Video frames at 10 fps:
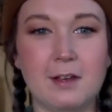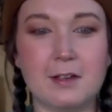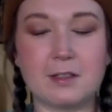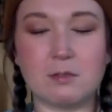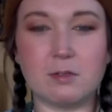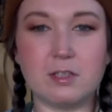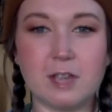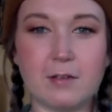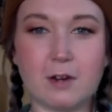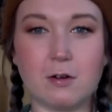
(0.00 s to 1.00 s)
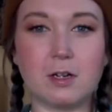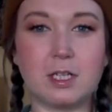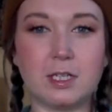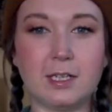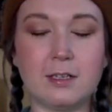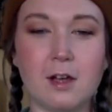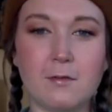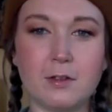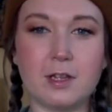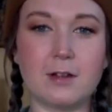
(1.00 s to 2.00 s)
So once you have it all cleaned
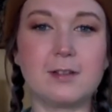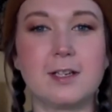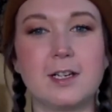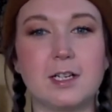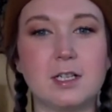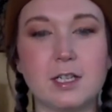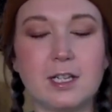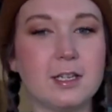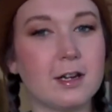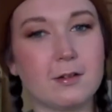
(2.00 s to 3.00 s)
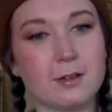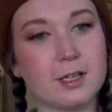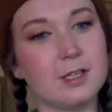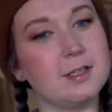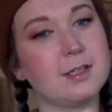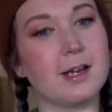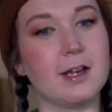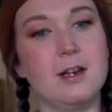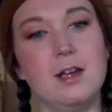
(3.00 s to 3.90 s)
off on the outside and cleaned out on the inside,